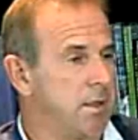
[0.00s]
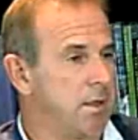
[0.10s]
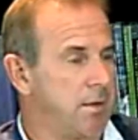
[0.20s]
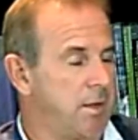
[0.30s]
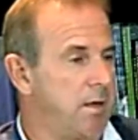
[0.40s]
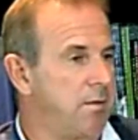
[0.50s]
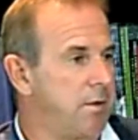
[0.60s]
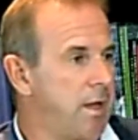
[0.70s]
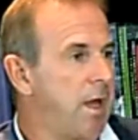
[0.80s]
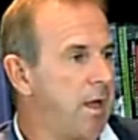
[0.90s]
at the end of the
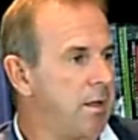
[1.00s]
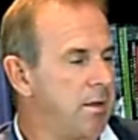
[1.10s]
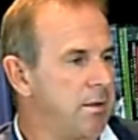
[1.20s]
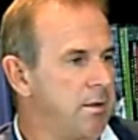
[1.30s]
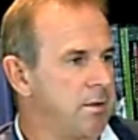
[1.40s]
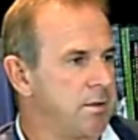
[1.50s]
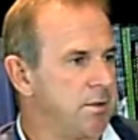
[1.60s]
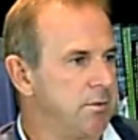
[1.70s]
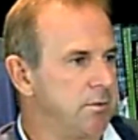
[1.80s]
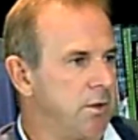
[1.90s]
day, it's an
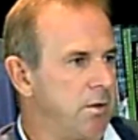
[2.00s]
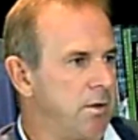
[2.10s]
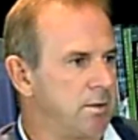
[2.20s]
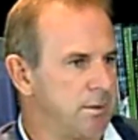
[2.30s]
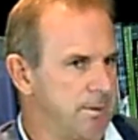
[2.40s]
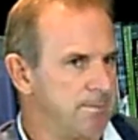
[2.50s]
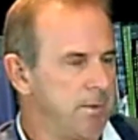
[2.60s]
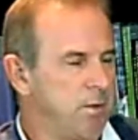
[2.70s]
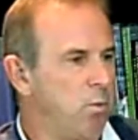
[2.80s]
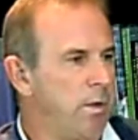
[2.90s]

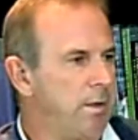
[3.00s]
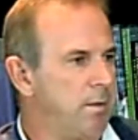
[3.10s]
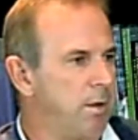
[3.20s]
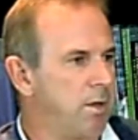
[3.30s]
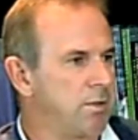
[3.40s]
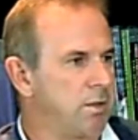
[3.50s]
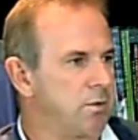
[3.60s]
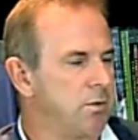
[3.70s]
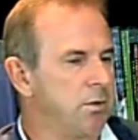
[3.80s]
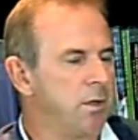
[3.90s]
ill wind that blows no
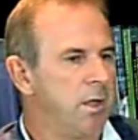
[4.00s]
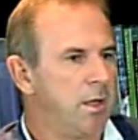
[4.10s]
good.